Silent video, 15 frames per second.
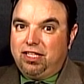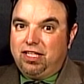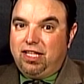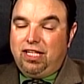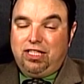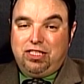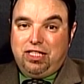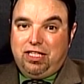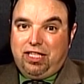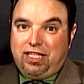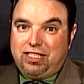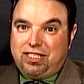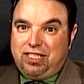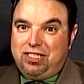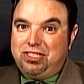And like
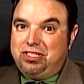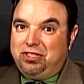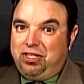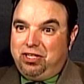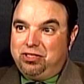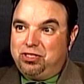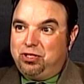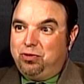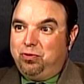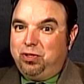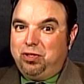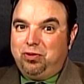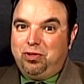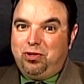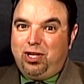I said, he's still here, so we
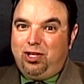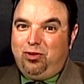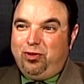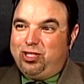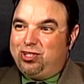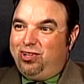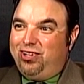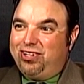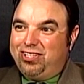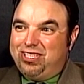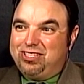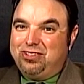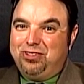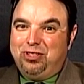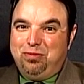don't know how much longer
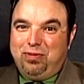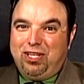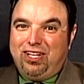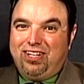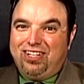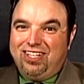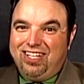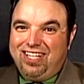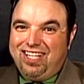he's going to be here.